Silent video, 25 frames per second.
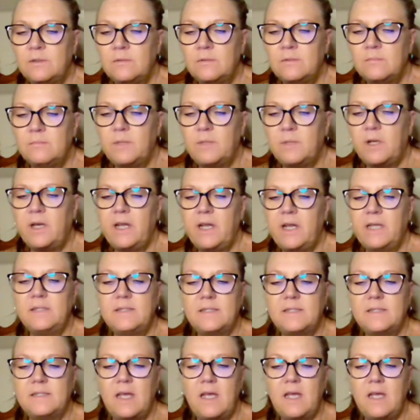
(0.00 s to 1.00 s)
Marianne
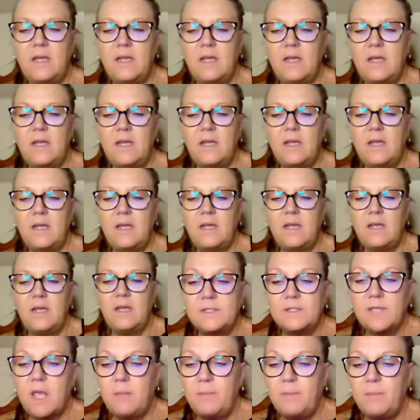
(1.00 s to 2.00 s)
said, what was
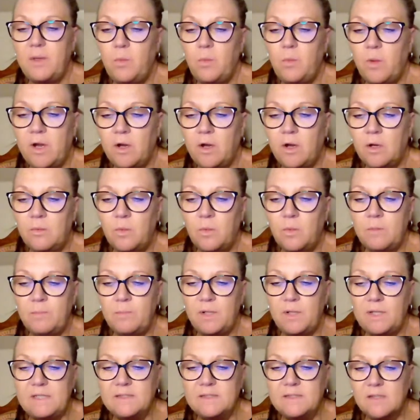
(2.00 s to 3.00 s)
KP wearing when
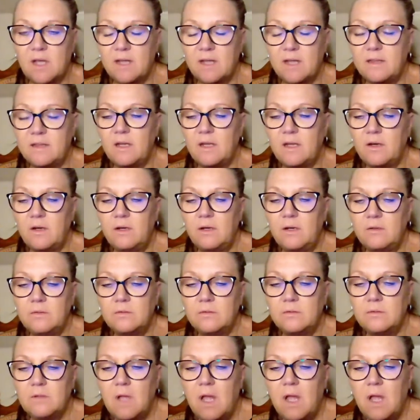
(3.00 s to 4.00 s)
police got there?
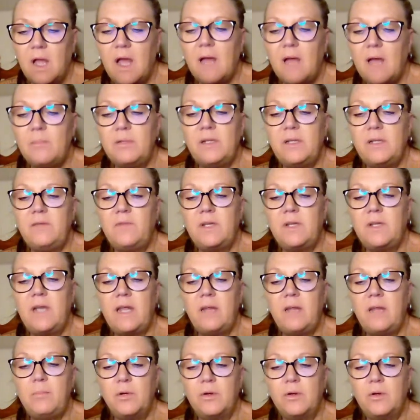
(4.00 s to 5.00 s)
I believe the
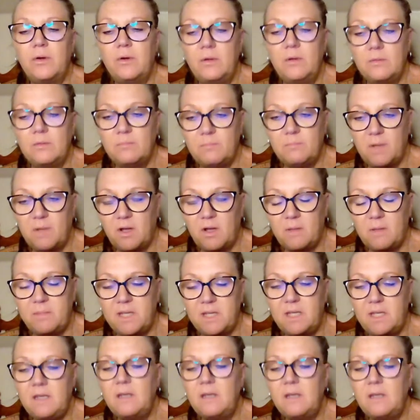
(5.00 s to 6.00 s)
neighbor,
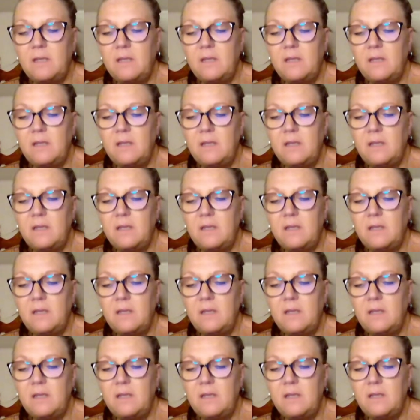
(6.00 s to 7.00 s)
Bobby,
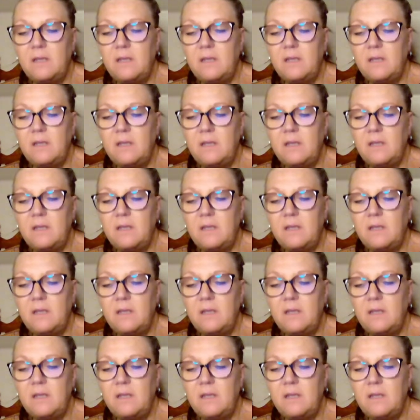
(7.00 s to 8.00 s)
said she was
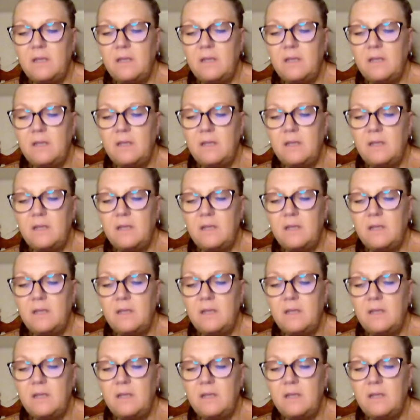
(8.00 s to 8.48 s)
dressed.